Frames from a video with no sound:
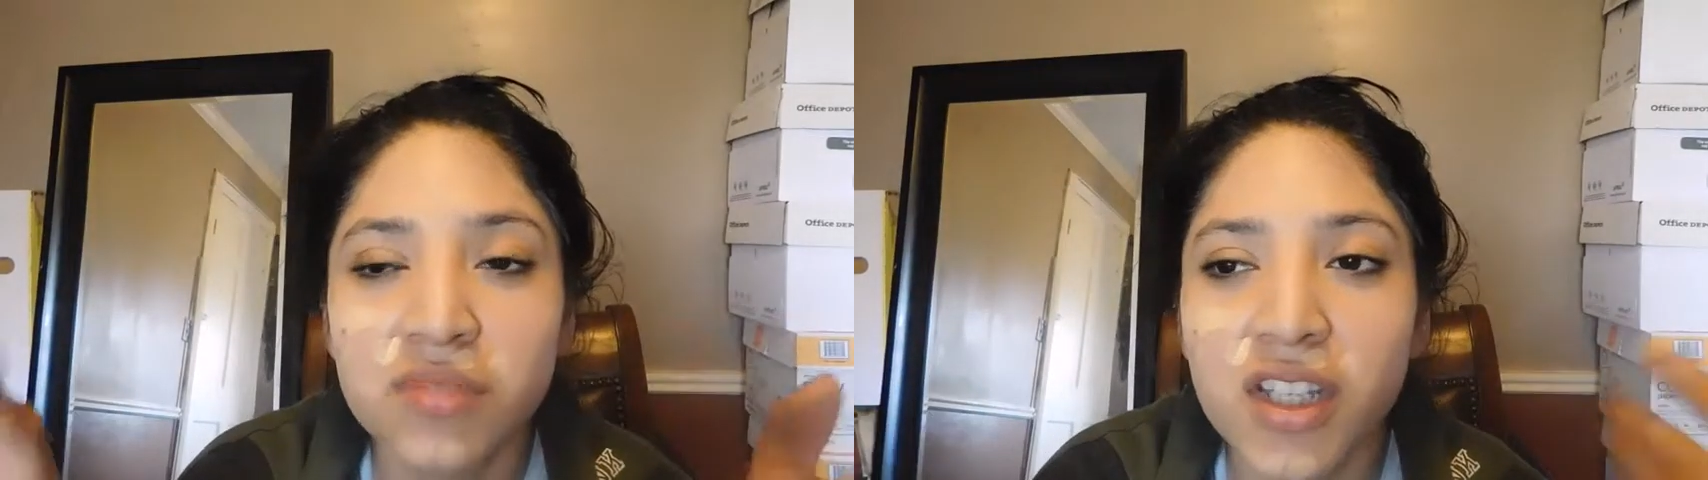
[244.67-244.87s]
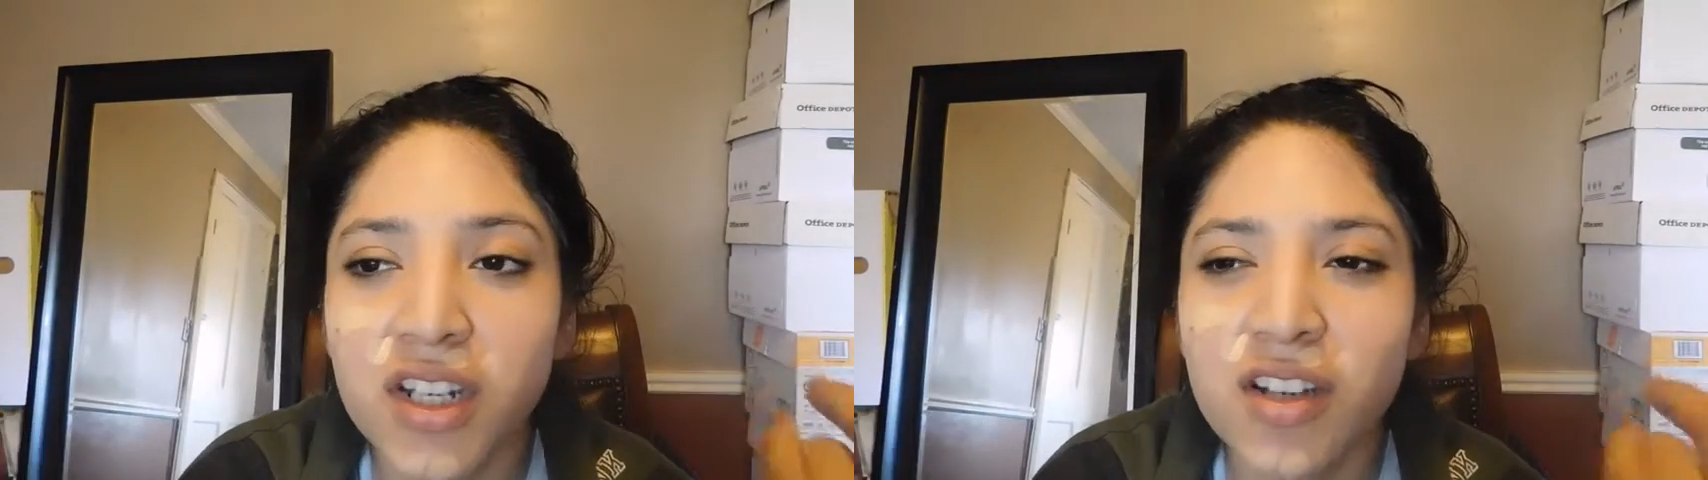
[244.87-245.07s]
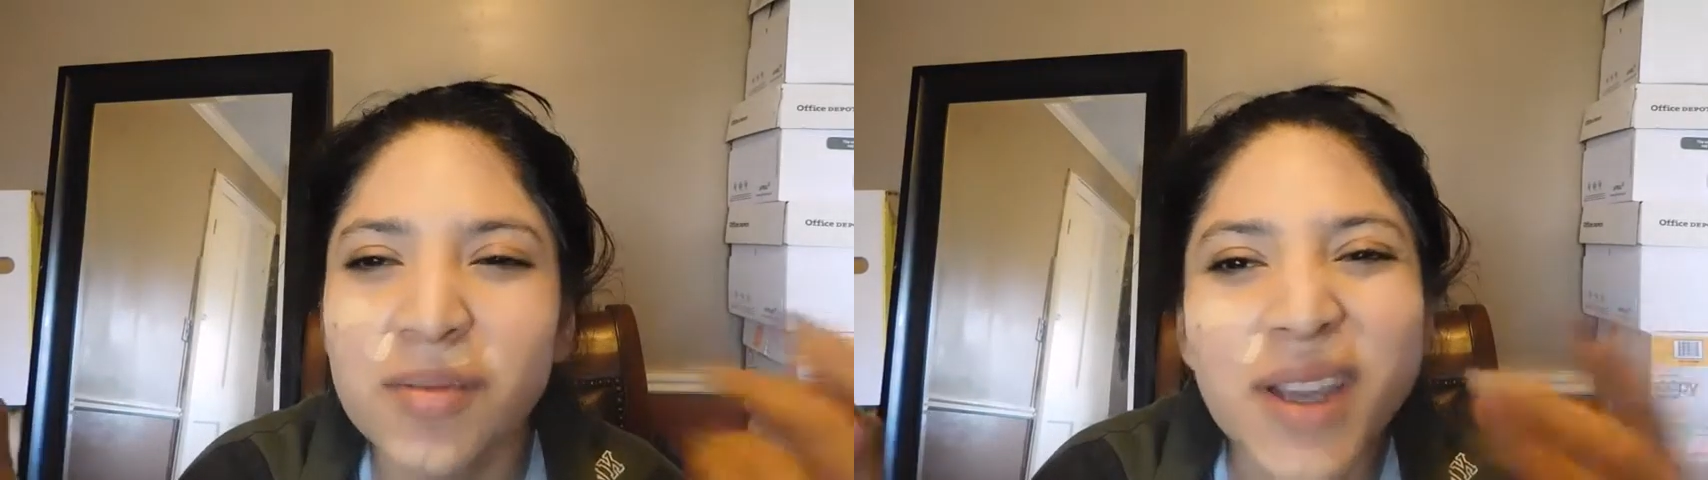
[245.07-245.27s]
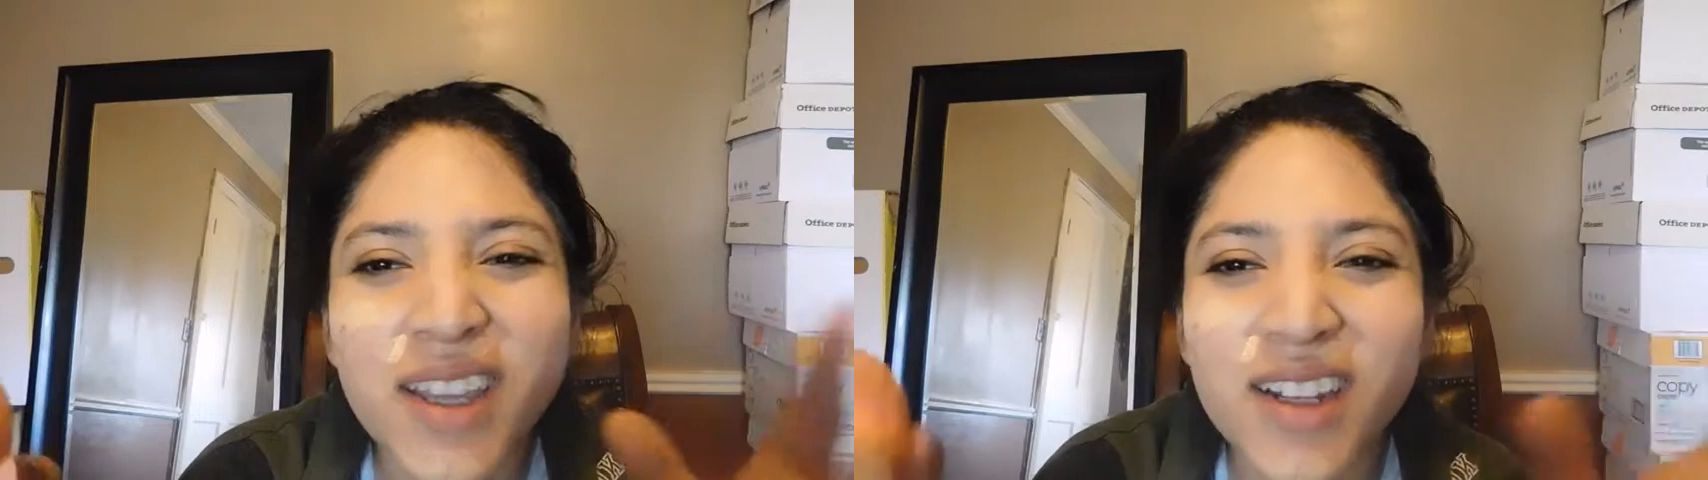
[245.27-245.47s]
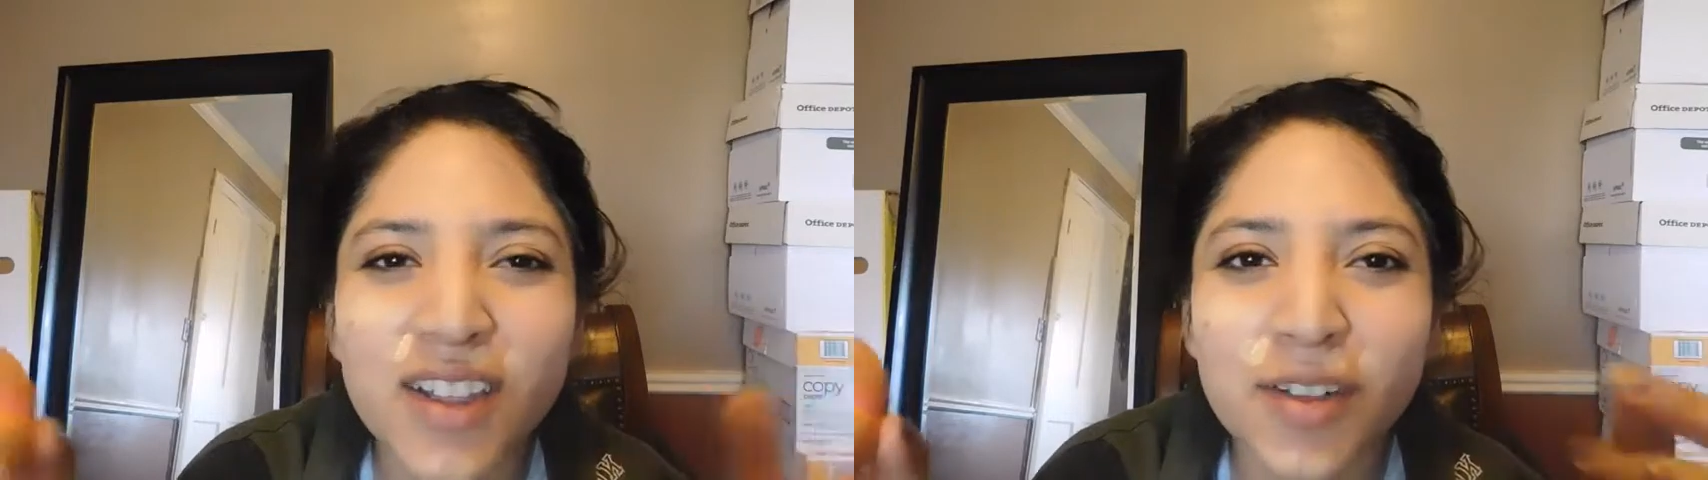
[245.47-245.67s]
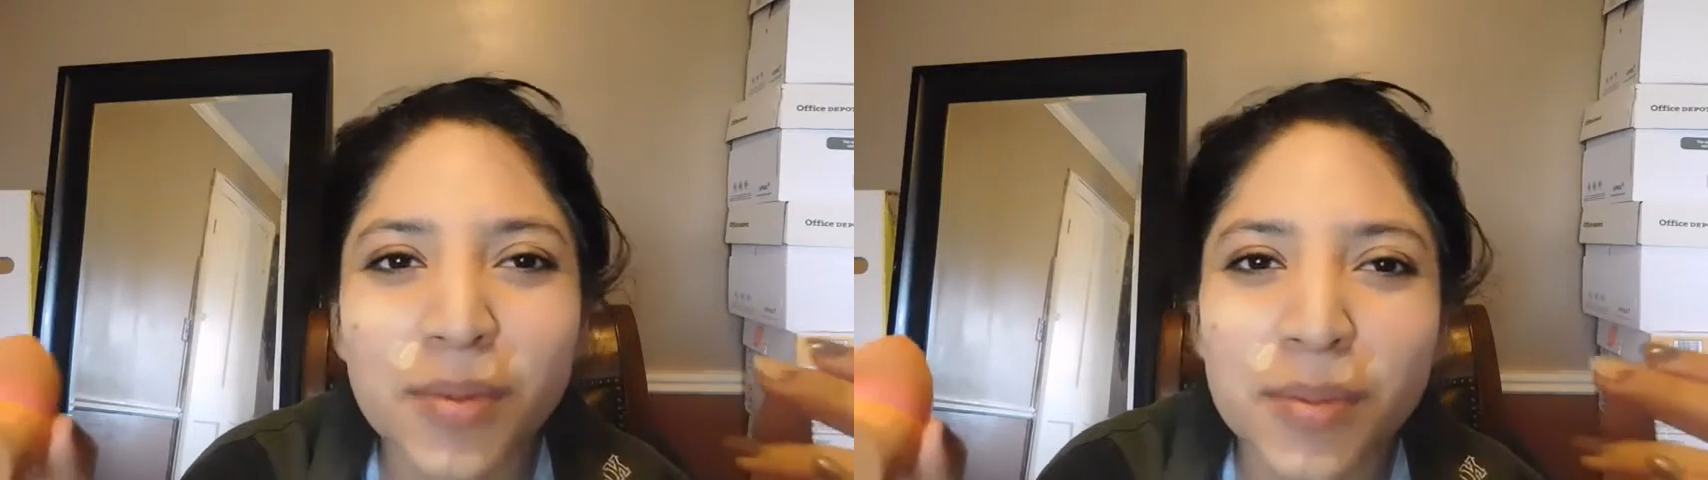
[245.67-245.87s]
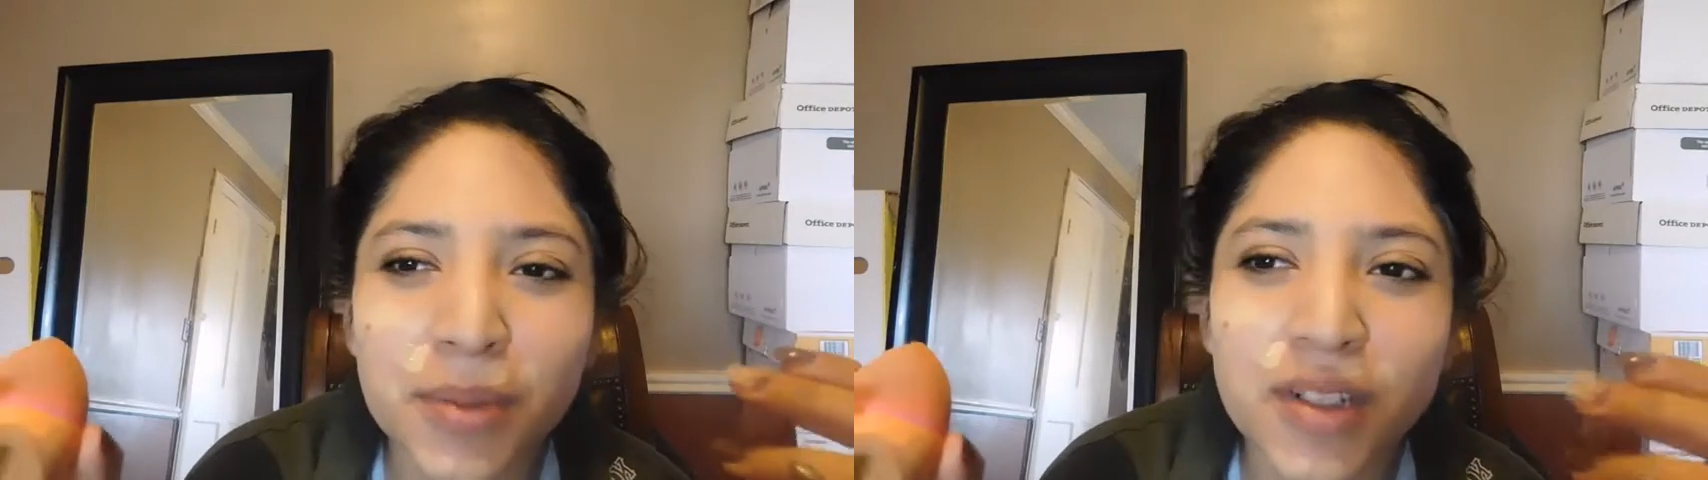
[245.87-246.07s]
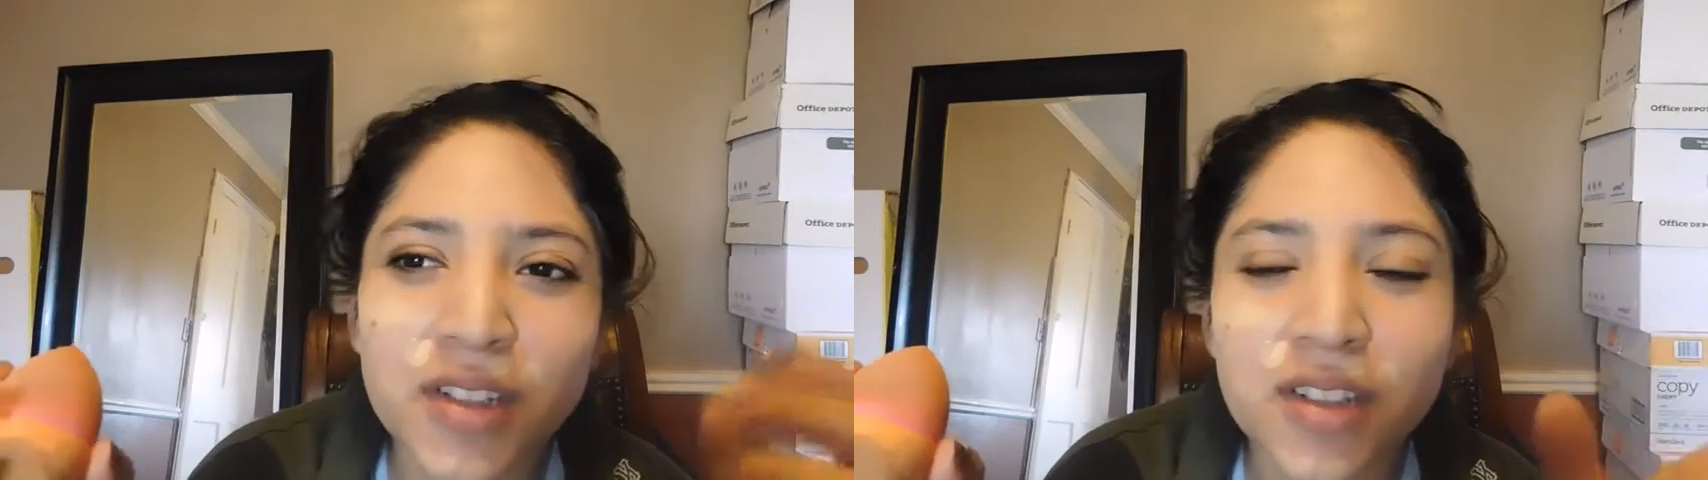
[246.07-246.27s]
you know, I might get a little bit
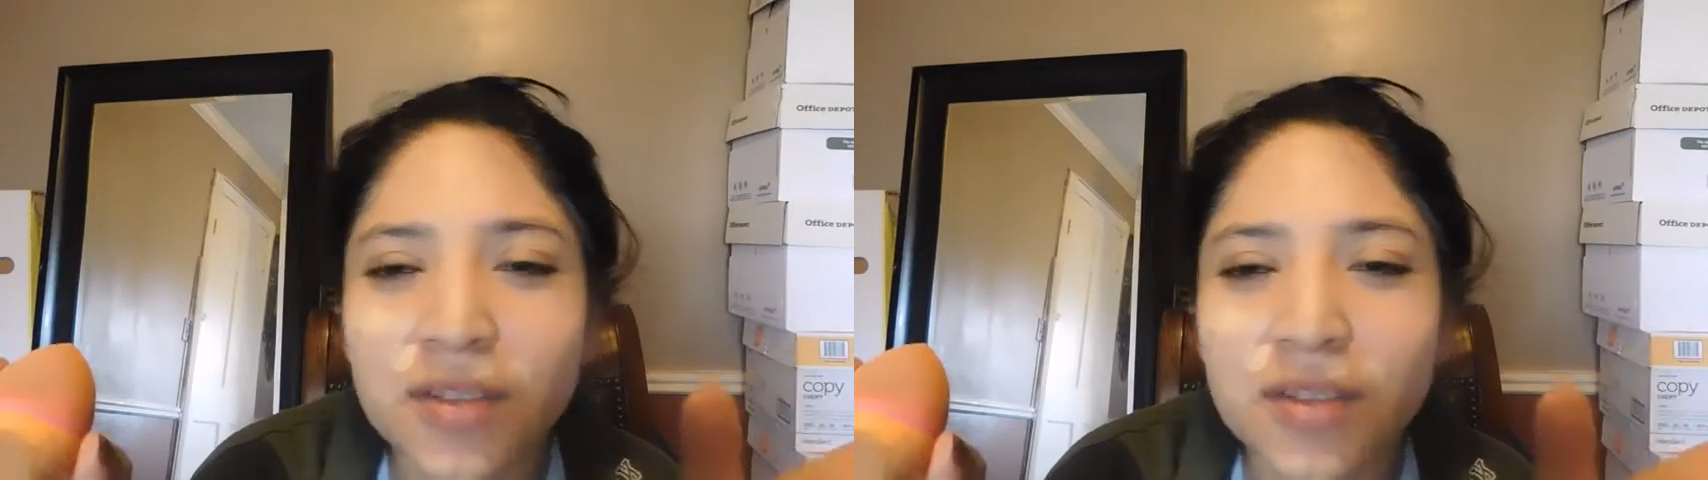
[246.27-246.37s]
burned,